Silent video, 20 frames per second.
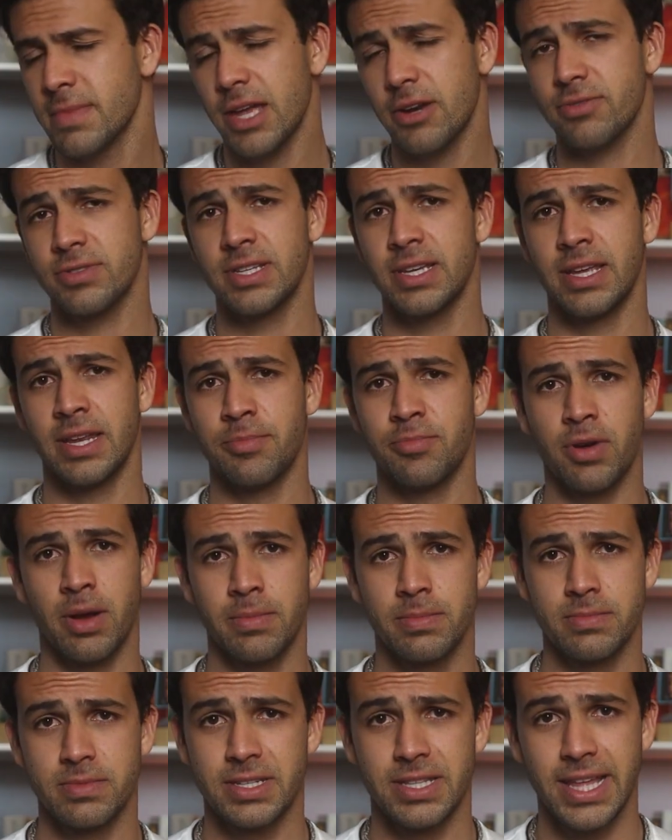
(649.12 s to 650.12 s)
I don't see any
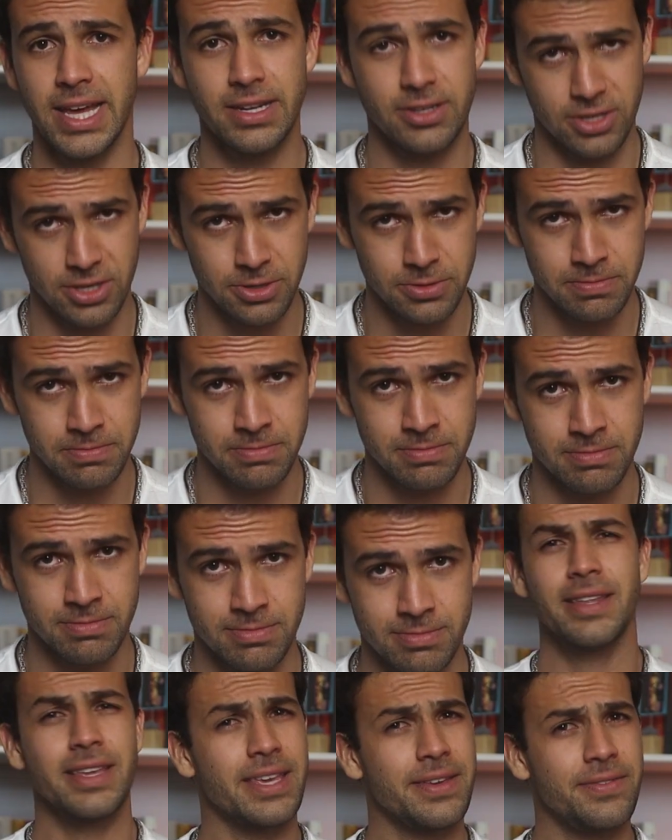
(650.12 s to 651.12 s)
problems in that, do you?
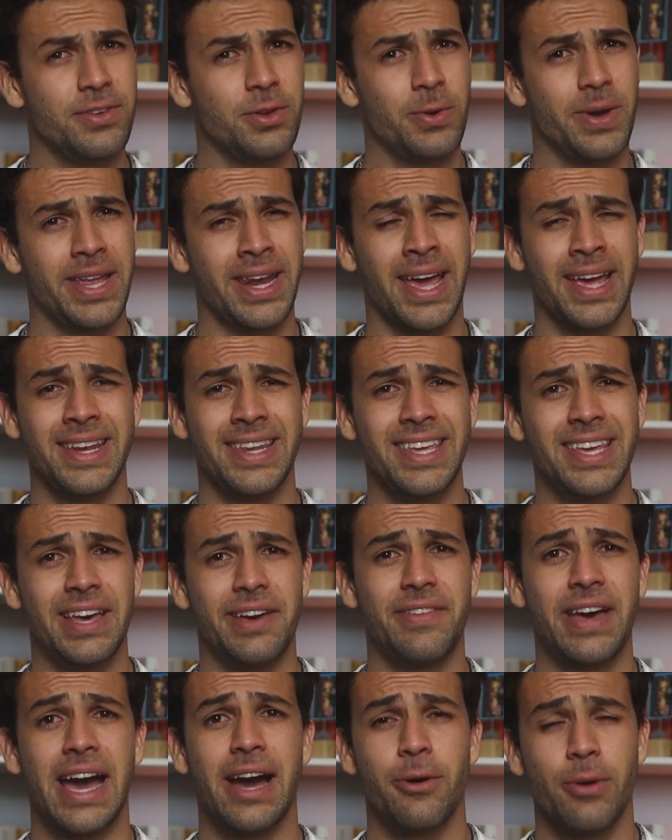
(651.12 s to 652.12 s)
To give you an idea
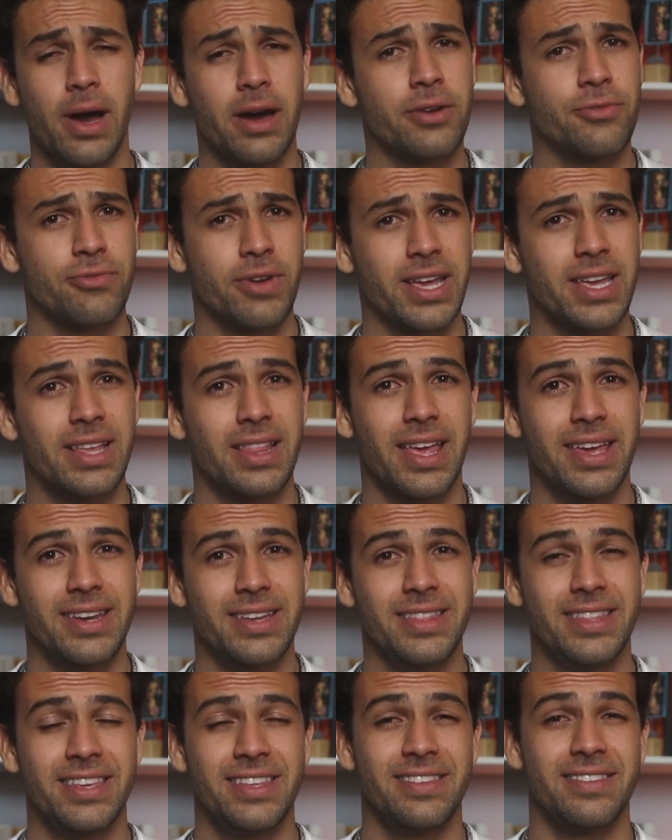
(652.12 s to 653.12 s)
of how
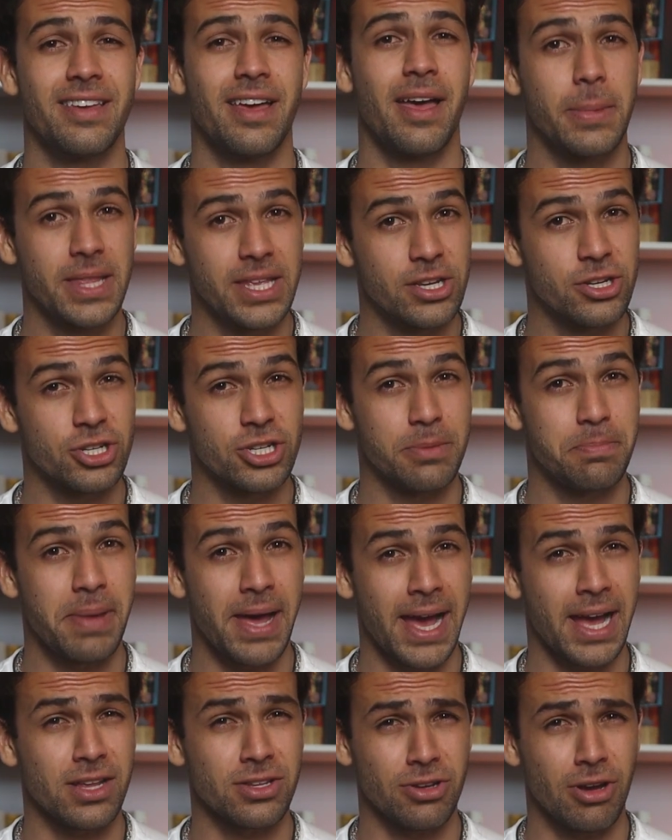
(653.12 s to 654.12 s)
unregulated these leadership
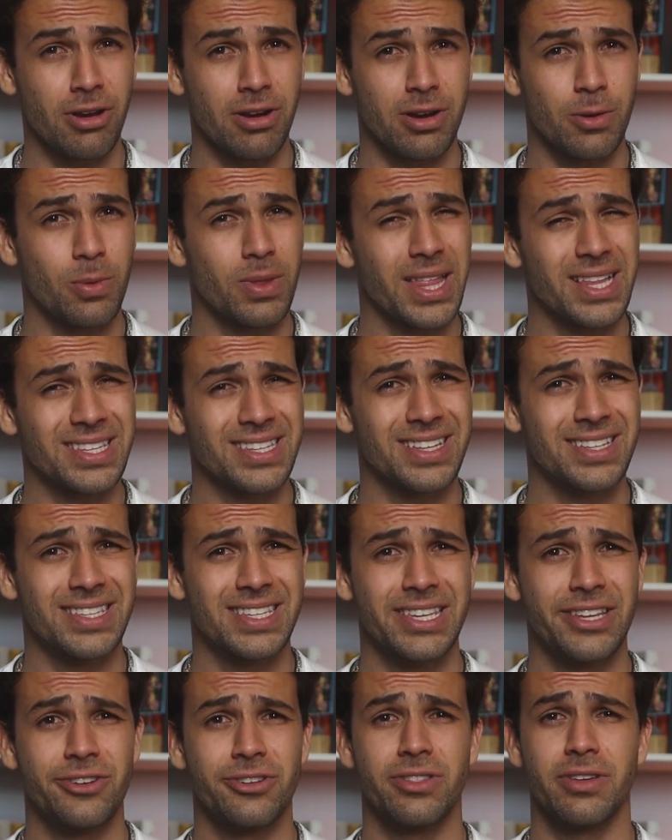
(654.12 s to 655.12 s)
PACs are, well, let's
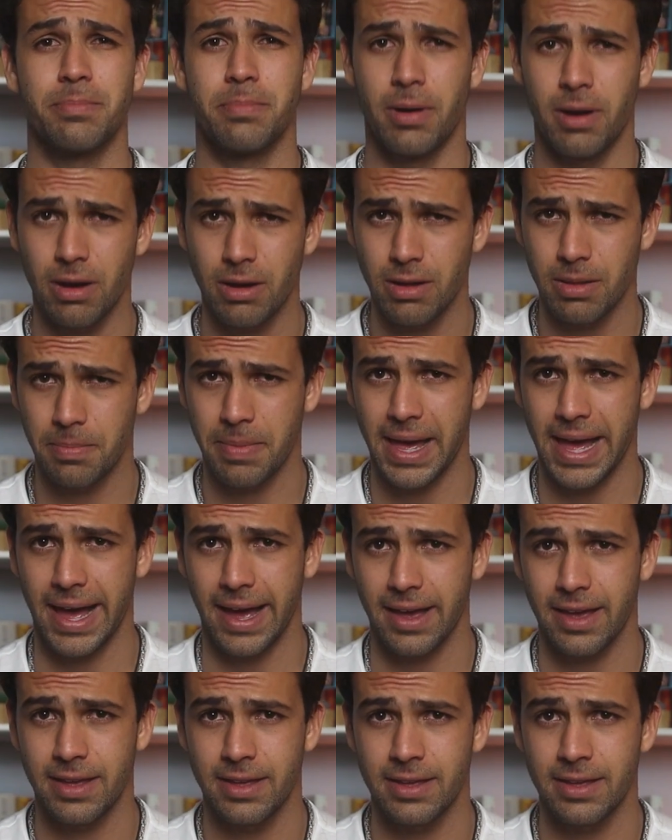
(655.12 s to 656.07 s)
consider the Paul PAC.